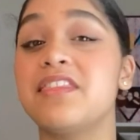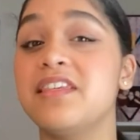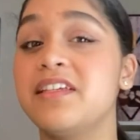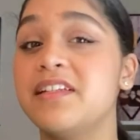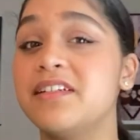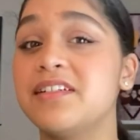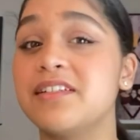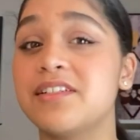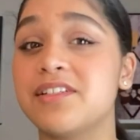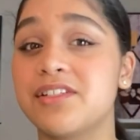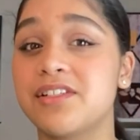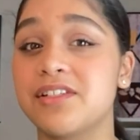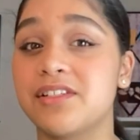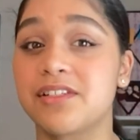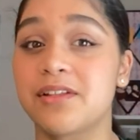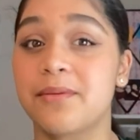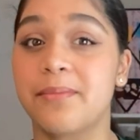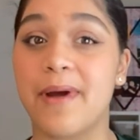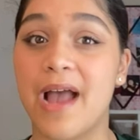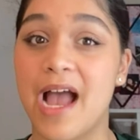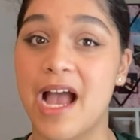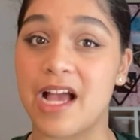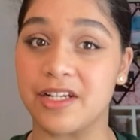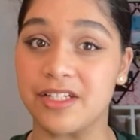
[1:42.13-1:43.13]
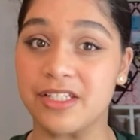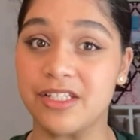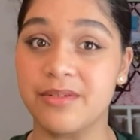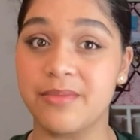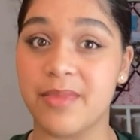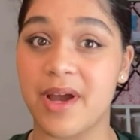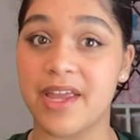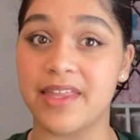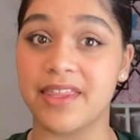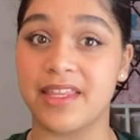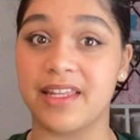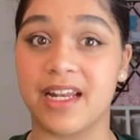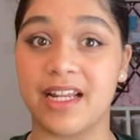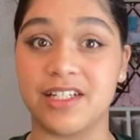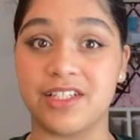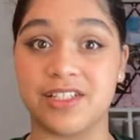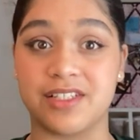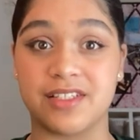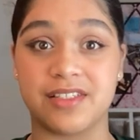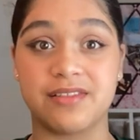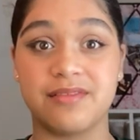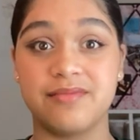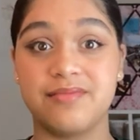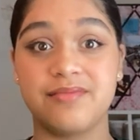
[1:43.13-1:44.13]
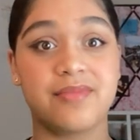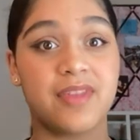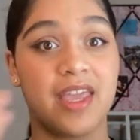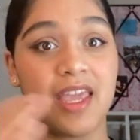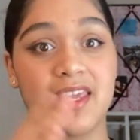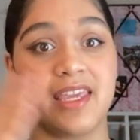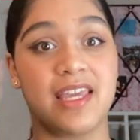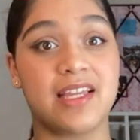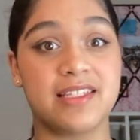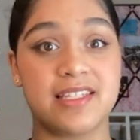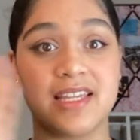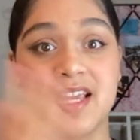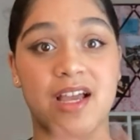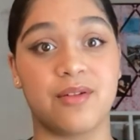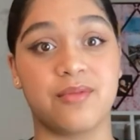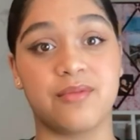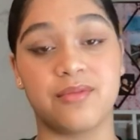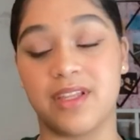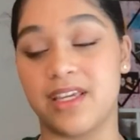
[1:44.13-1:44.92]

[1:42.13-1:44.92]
theater is just a passion of mine that I get down.